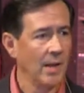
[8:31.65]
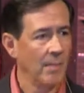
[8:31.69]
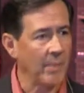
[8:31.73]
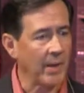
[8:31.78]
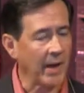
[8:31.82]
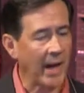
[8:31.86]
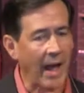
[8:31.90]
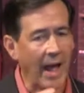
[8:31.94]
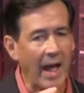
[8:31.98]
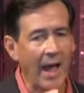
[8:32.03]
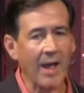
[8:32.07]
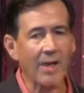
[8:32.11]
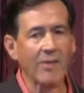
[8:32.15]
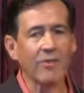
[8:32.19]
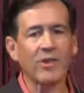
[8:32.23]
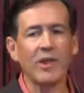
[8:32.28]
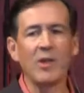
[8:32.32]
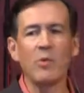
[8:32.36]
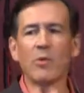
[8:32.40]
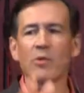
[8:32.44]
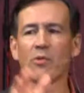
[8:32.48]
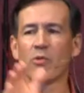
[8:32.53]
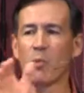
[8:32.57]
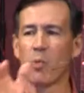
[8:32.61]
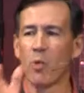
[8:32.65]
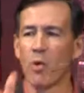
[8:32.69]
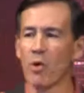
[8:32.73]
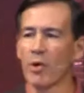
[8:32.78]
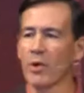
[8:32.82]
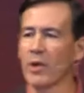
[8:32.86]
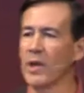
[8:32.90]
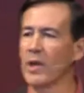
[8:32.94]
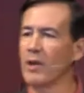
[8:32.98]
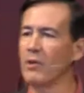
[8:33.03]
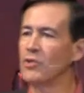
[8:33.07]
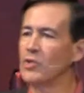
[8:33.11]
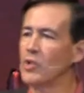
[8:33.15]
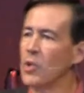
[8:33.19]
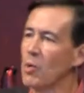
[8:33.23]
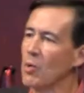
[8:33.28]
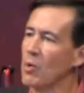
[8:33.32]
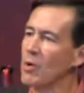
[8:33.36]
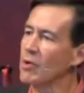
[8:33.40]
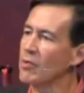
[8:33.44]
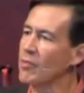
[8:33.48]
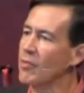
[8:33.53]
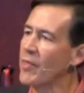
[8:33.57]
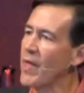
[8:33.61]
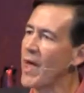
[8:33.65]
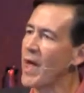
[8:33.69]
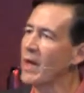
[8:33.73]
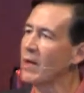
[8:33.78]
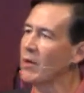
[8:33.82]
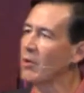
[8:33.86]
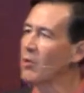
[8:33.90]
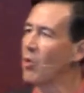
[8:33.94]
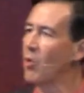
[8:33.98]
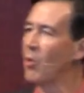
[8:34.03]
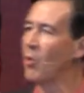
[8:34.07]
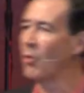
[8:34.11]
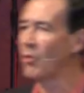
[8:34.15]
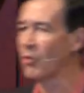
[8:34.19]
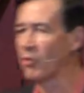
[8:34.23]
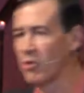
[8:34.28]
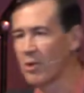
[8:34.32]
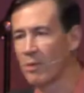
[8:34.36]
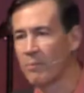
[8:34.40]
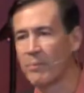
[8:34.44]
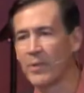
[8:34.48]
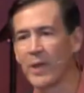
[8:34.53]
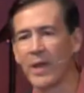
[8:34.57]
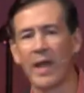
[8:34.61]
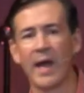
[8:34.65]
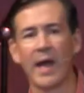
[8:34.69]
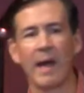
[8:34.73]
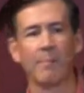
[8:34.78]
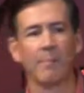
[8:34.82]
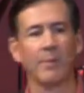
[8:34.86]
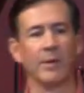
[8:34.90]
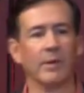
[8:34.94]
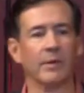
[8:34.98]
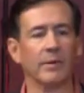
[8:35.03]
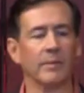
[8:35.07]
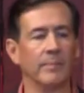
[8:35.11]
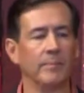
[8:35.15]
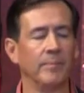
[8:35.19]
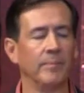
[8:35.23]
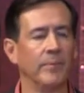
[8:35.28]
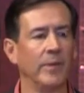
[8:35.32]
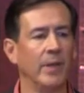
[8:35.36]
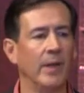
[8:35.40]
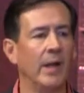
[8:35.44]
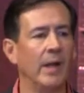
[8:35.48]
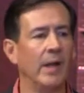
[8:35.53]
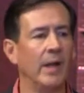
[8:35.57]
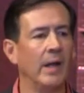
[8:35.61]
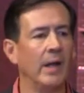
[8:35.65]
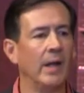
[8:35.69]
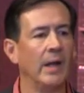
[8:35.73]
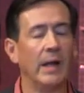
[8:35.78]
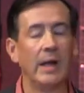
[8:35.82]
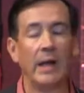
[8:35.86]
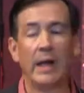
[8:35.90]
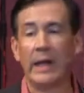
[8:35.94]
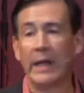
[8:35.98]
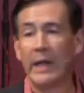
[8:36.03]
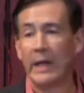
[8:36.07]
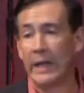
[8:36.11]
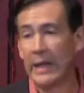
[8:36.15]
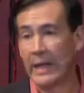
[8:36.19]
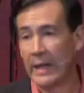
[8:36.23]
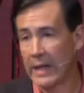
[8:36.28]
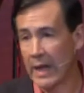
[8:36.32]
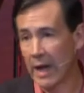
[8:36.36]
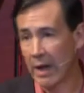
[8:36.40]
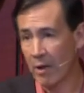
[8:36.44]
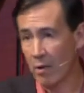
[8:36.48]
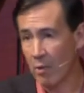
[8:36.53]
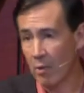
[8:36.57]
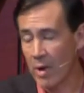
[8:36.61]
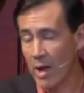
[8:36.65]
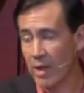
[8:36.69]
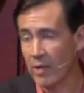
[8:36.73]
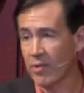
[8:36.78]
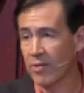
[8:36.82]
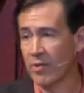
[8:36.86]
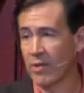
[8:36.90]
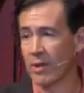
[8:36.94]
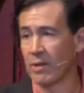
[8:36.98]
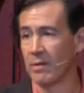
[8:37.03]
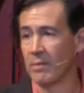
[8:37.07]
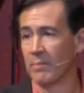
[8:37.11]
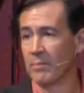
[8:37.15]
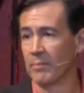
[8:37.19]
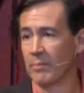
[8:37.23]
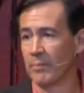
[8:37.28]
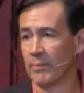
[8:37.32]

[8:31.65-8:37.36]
But as he was working towards that goal, something happened he got arrested.